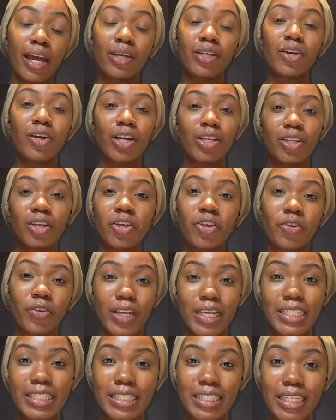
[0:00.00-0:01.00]
I know I look
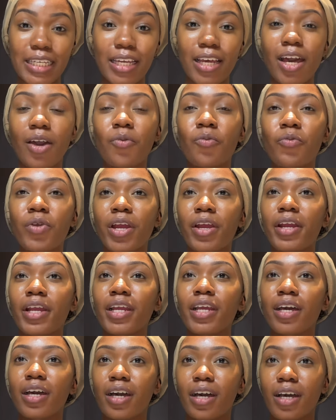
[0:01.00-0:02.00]
crazy. I'm
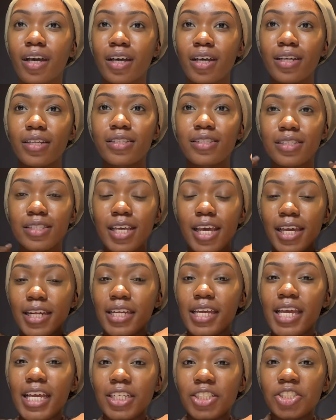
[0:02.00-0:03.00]
wearing a
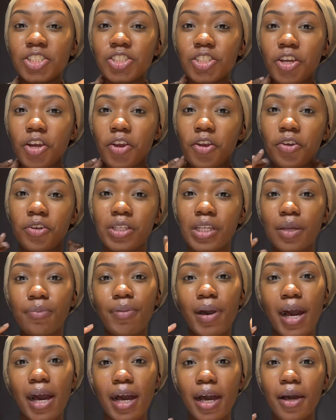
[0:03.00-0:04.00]
10-inch curly
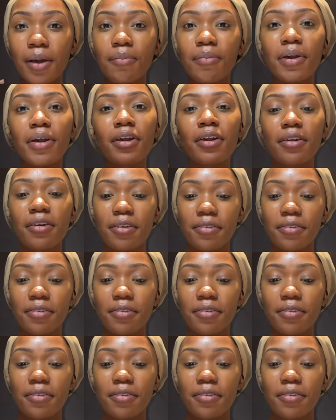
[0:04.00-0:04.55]
bob